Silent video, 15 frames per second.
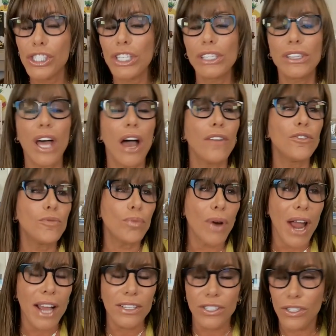She loved
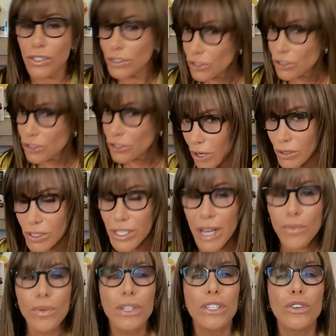practical jokes
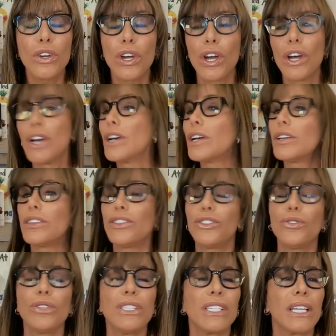and would
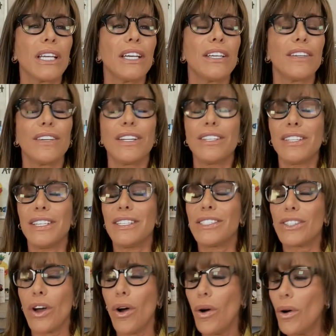do these
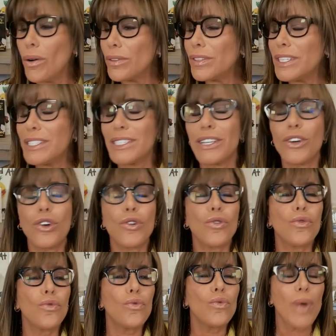these these
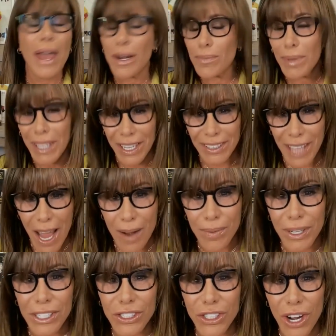incredibly
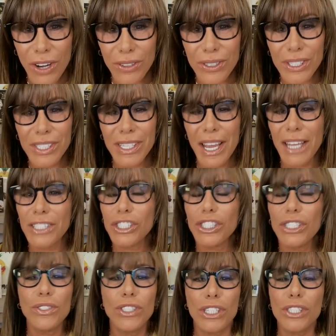elaborate jokes. And
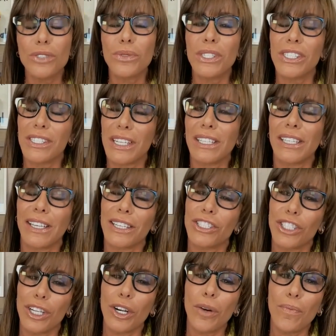she just was silly. Like,
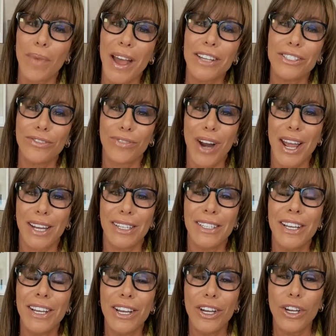she and her best friend,
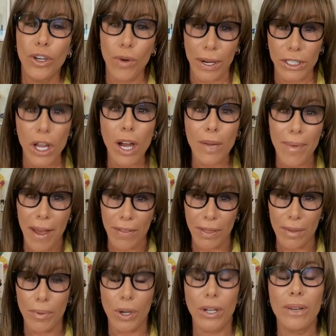who I talk about in the
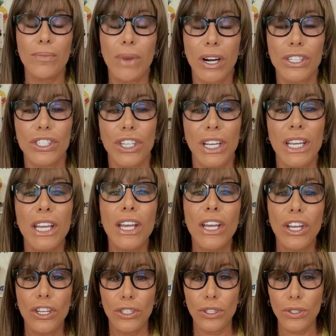book, Margie,
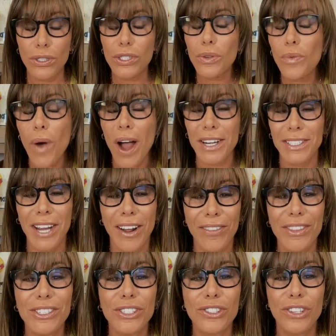used to walk
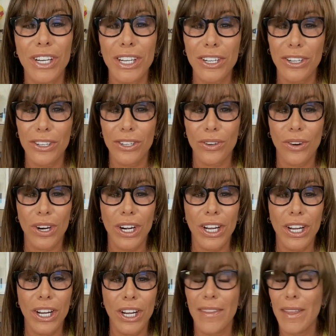down the street in New
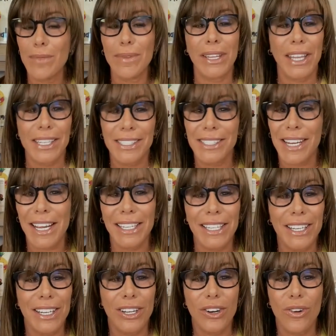York, and they'd be, like,
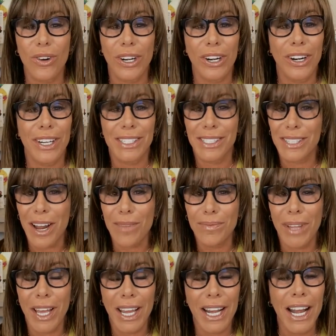standing on a corner at a
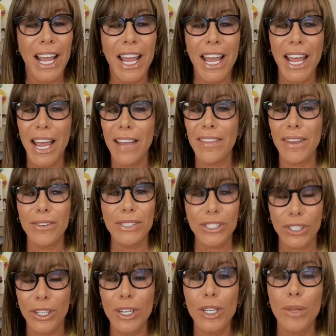stoplight, and they would
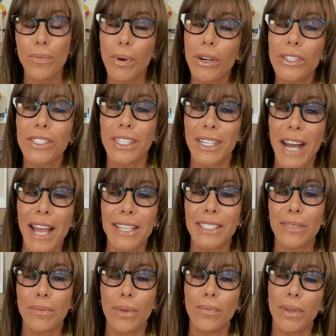turn to the person
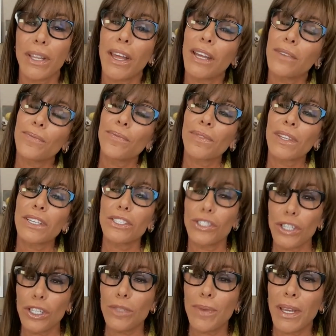next to them and be like,
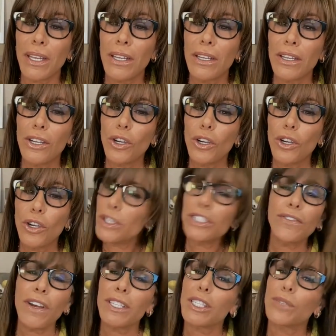excuse me, which
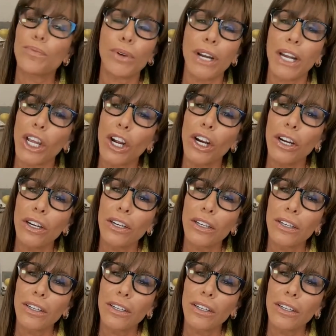of us is prettier?